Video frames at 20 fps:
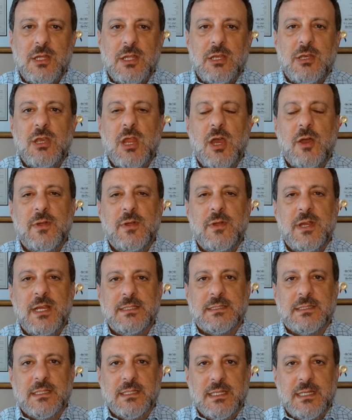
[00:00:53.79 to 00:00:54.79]
Knowing
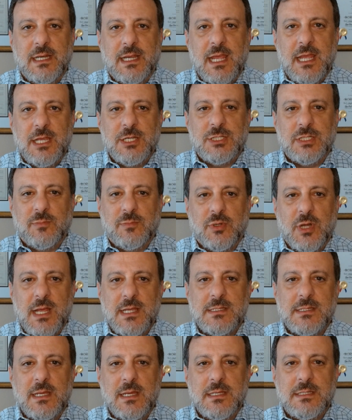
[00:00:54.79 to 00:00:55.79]
that the litigation
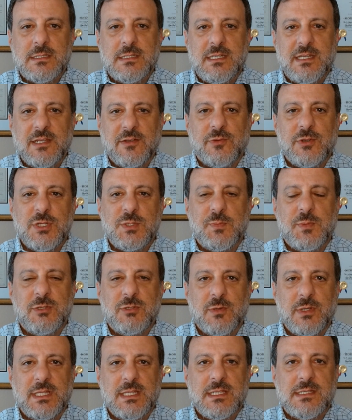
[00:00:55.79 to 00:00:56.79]
process differs
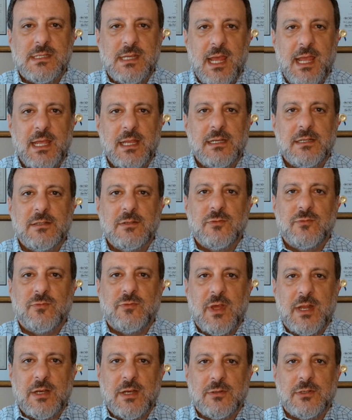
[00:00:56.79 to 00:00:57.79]
between the state and
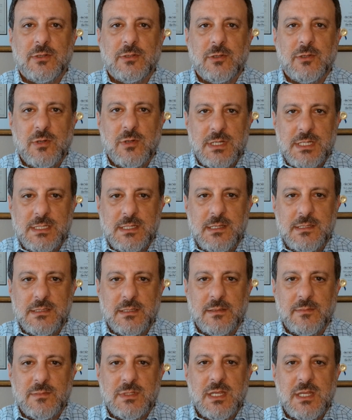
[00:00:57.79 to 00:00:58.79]
federal court
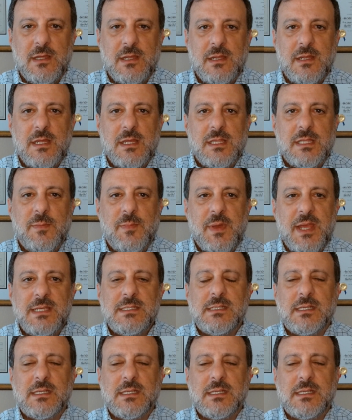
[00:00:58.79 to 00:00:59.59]
systems, the basic